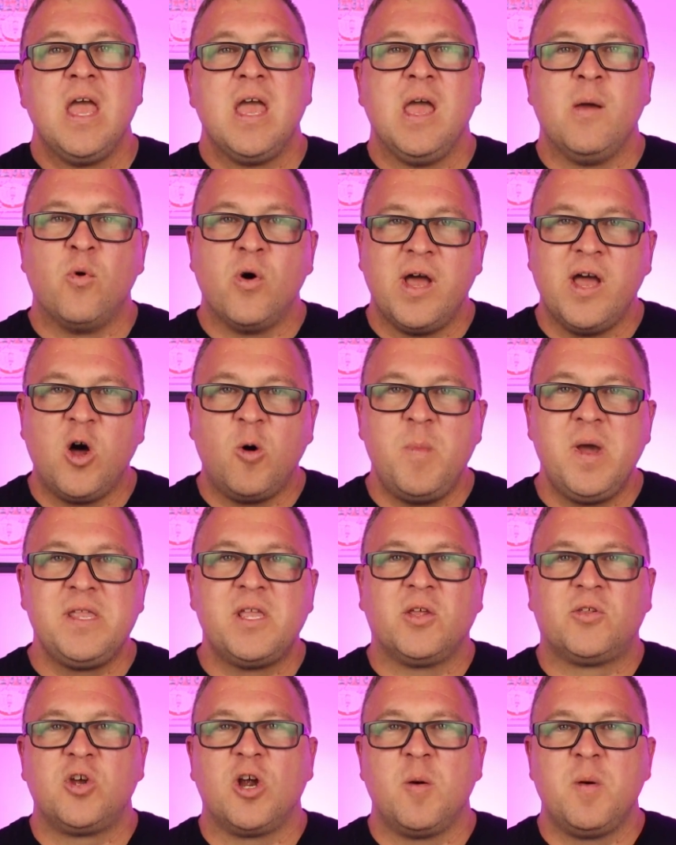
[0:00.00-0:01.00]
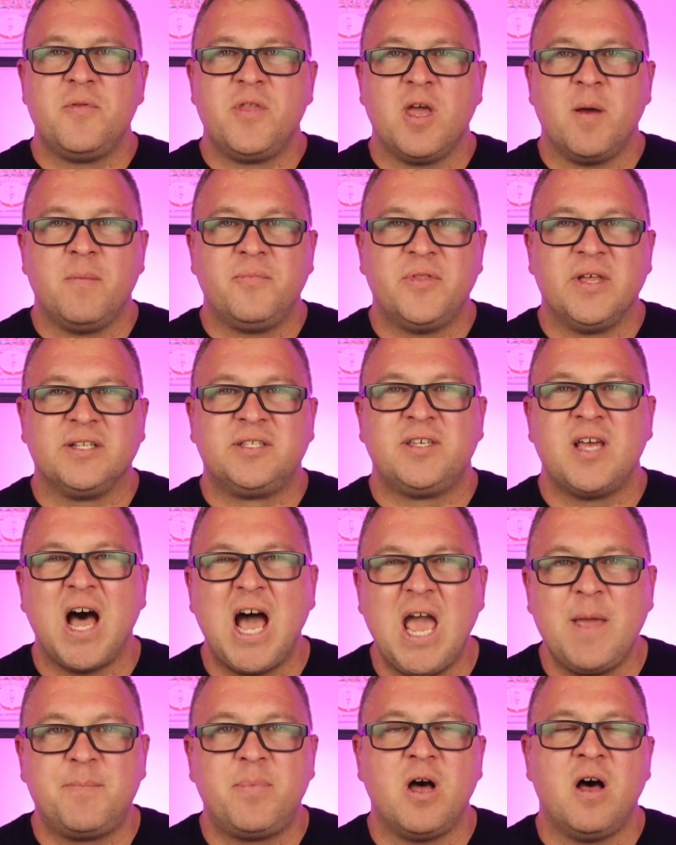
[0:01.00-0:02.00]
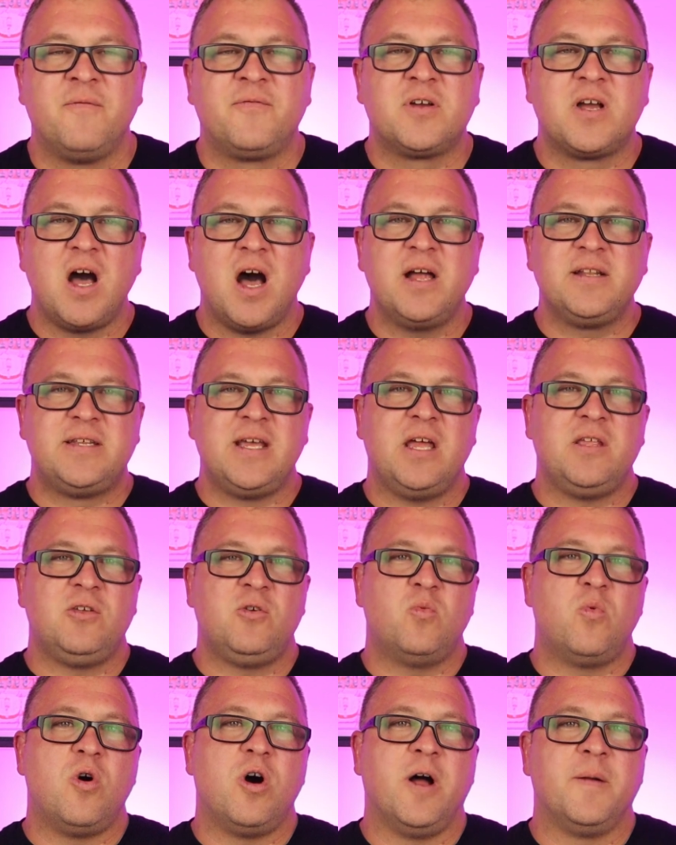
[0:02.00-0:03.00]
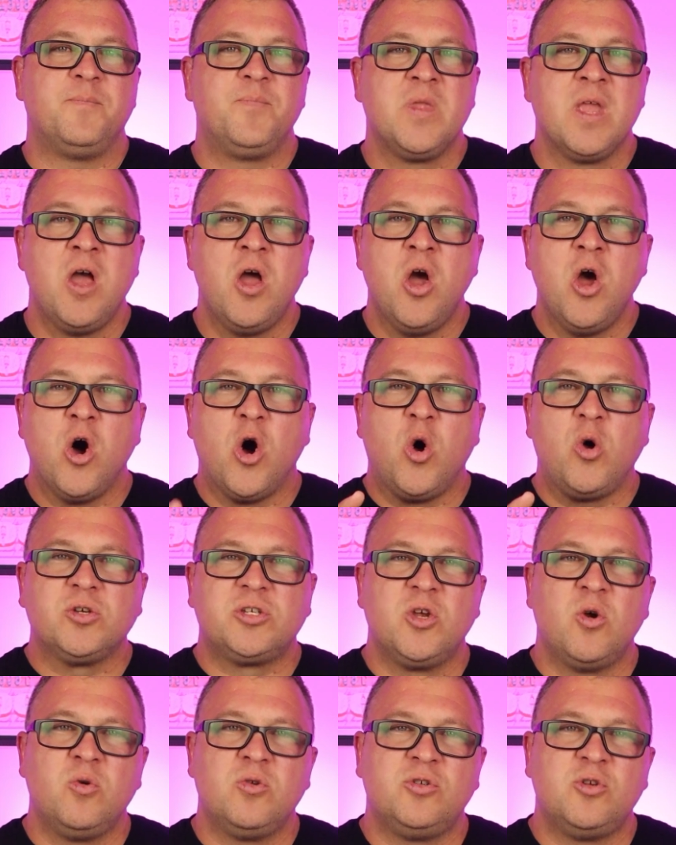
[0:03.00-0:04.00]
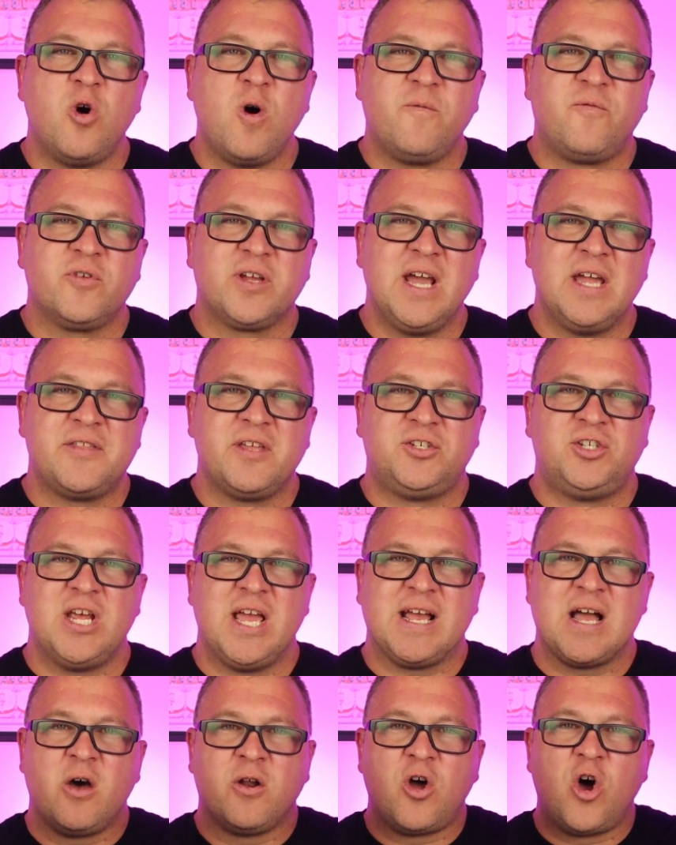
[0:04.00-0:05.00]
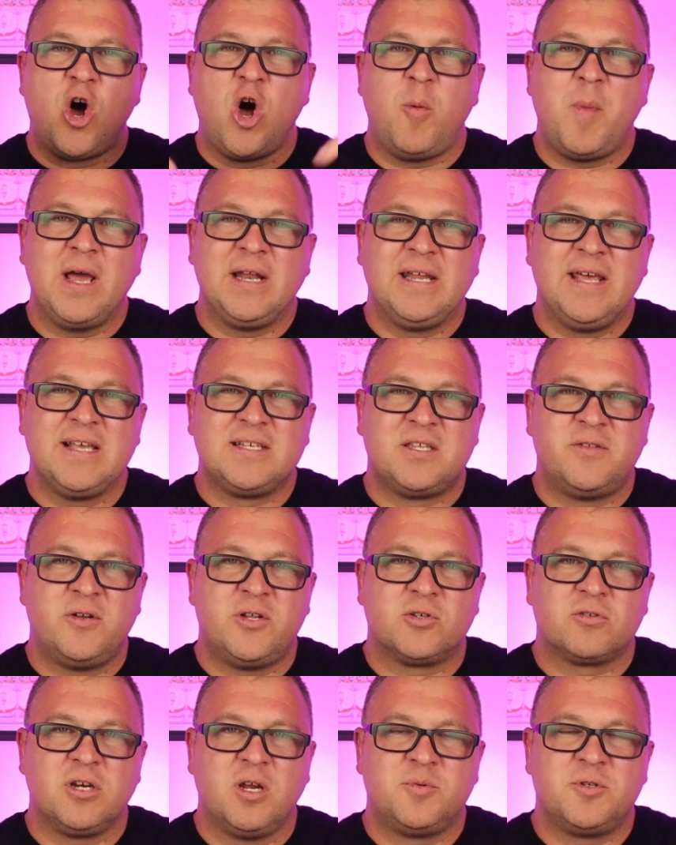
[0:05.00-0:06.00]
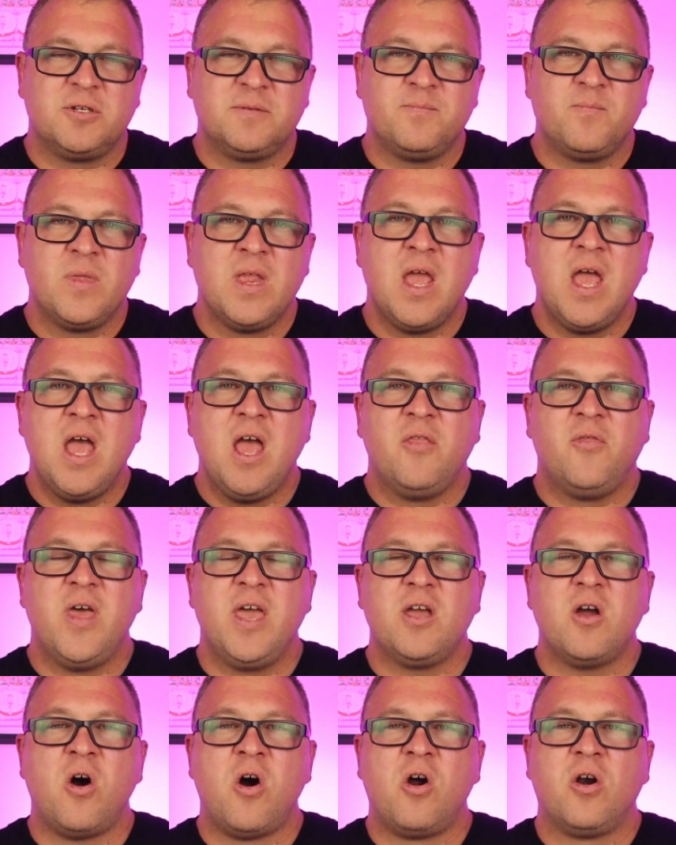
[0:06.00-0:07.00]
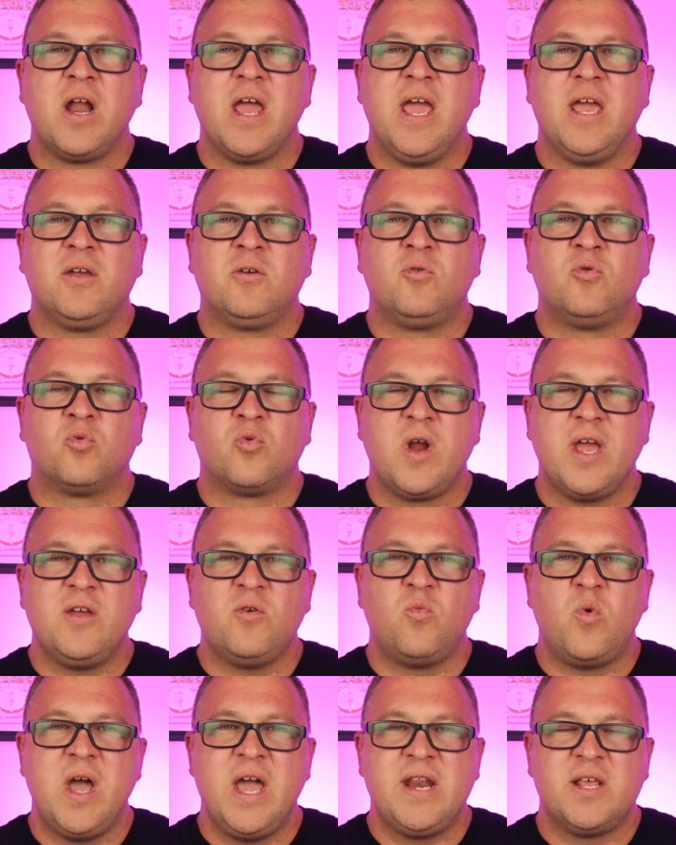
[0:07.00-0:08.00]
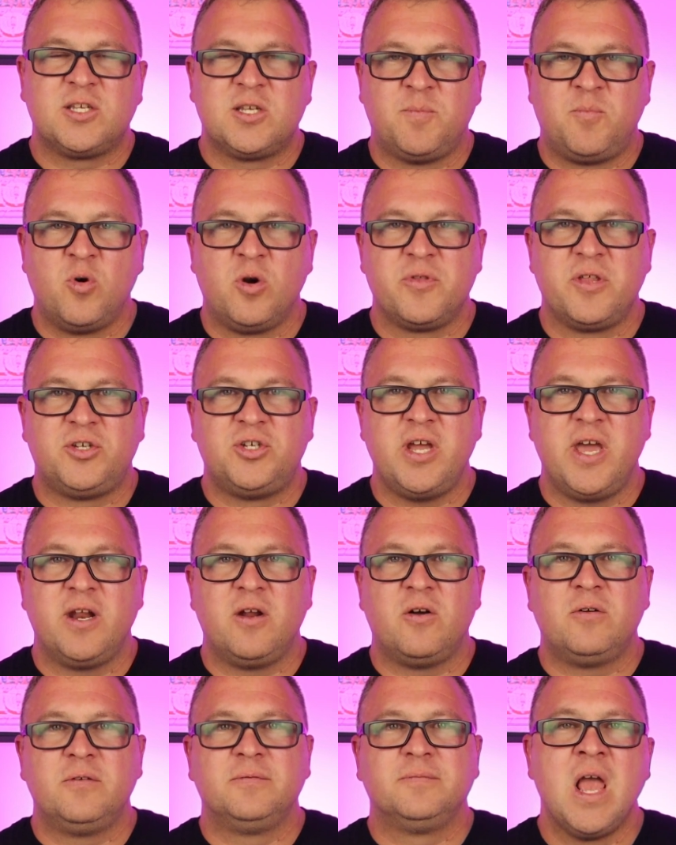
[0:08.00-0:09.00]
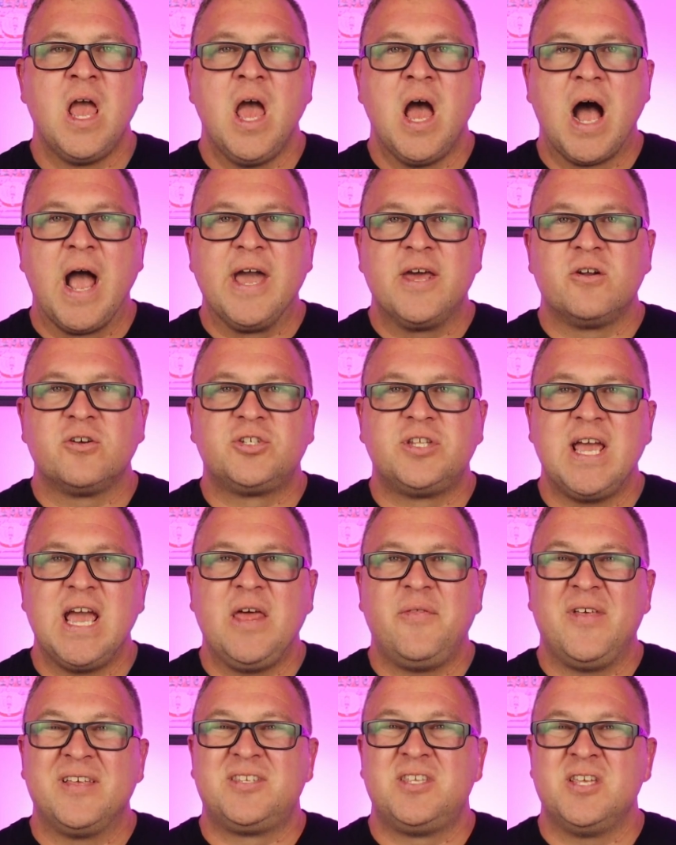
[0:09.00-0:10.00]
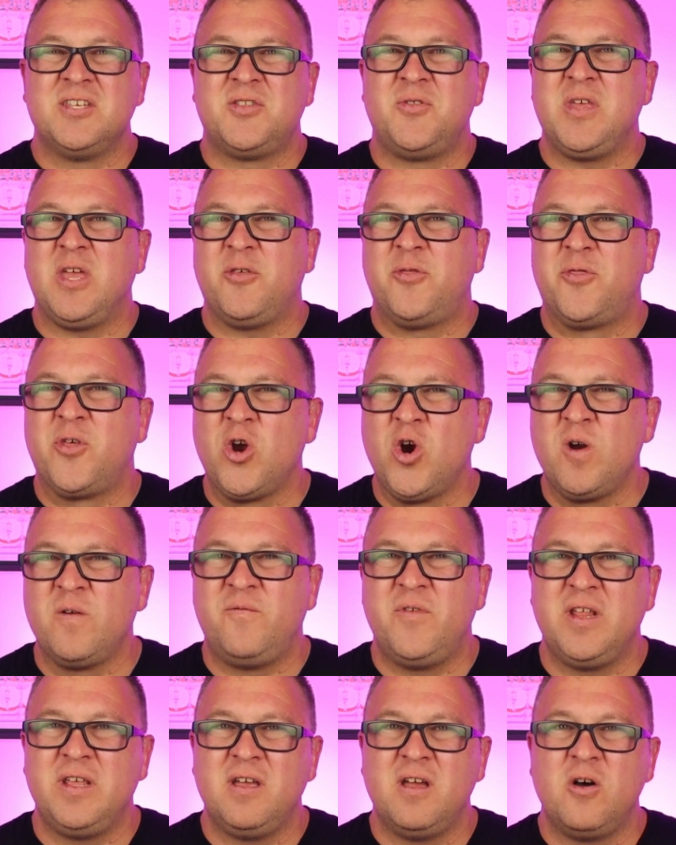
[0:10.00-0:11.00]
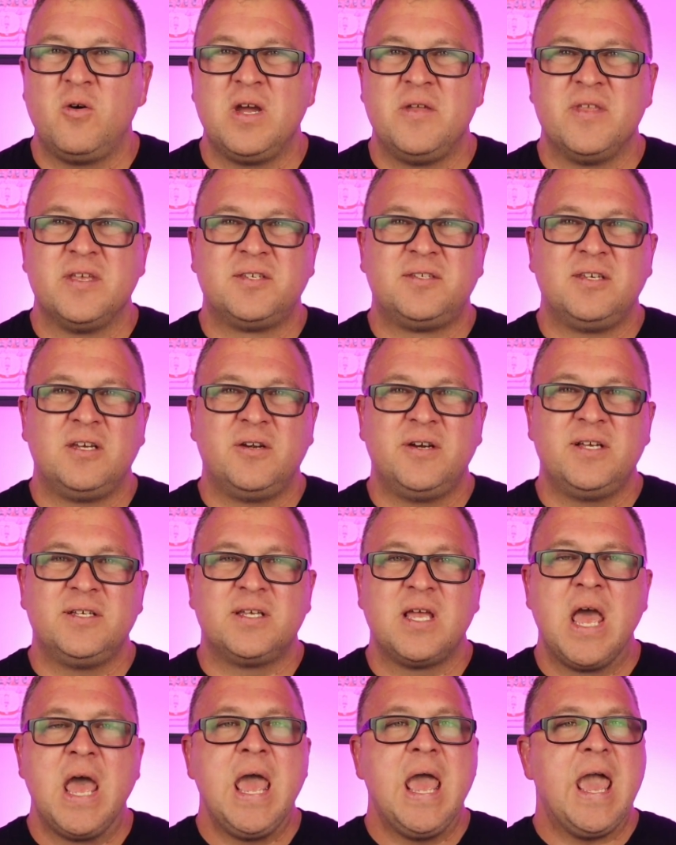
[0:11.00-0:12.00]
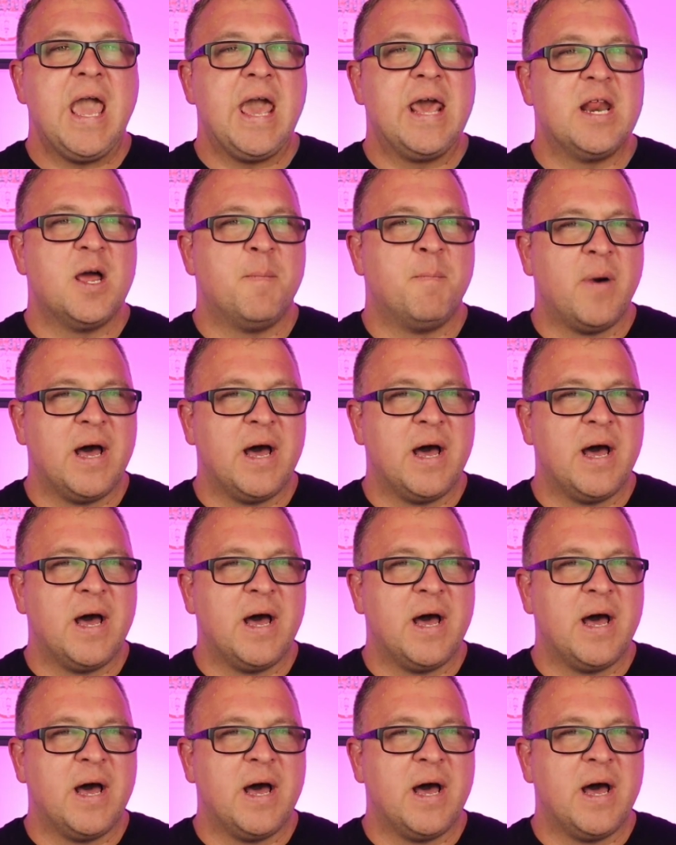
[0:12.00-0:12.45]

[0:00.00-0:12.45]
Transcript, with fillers: It will help me determine the, the type of content you want. Also, don't forget to check out all my links in the description. They are a great way to support the channel. I understand this is the third video in the series and it